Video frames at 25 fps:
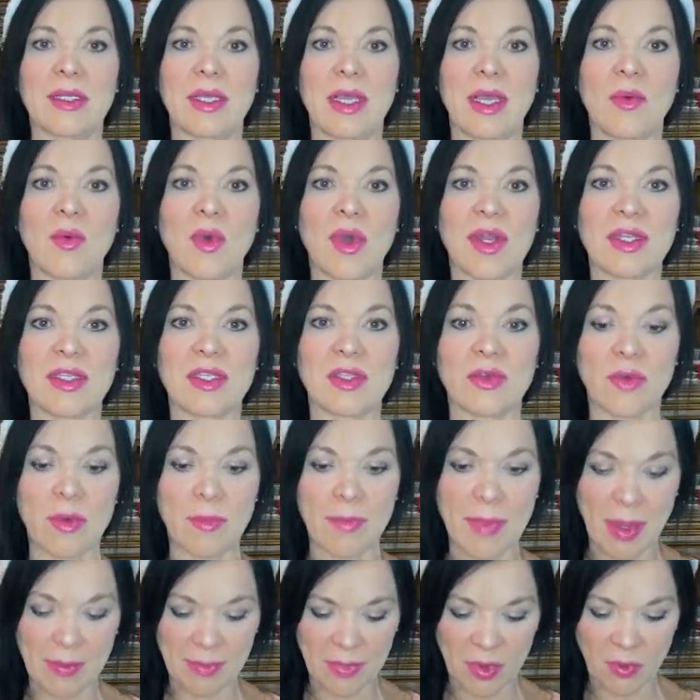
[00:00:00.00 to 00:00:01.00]
I wanted to
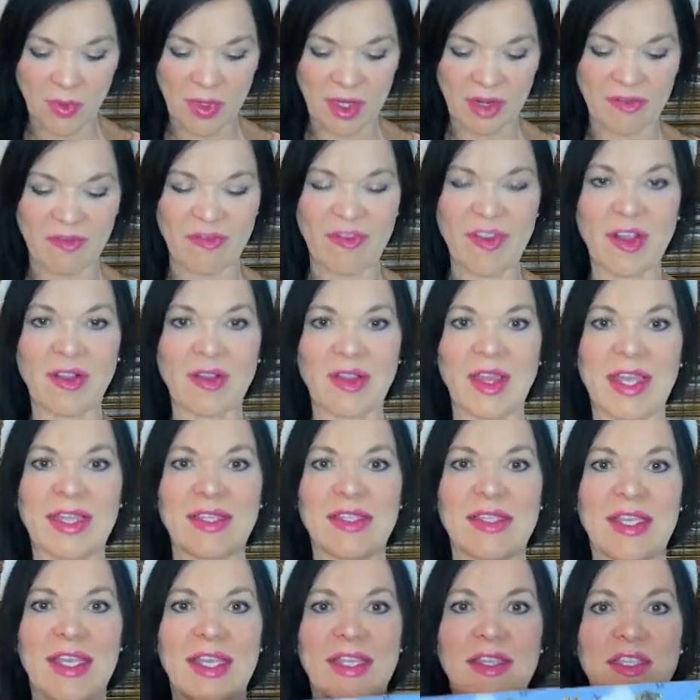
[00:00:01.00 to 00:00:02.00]
remember what it felt like
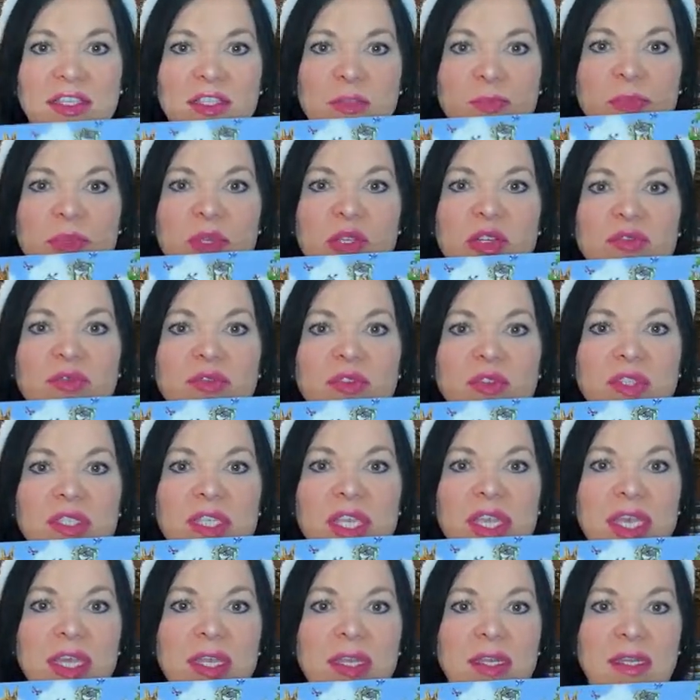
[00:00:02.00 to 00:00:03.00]
to get this beautiful
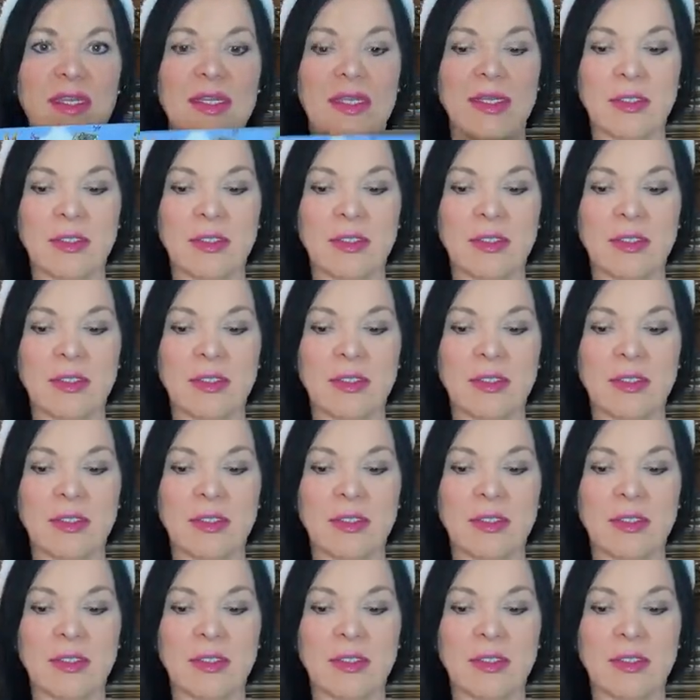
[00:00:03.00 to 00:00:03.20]
tin.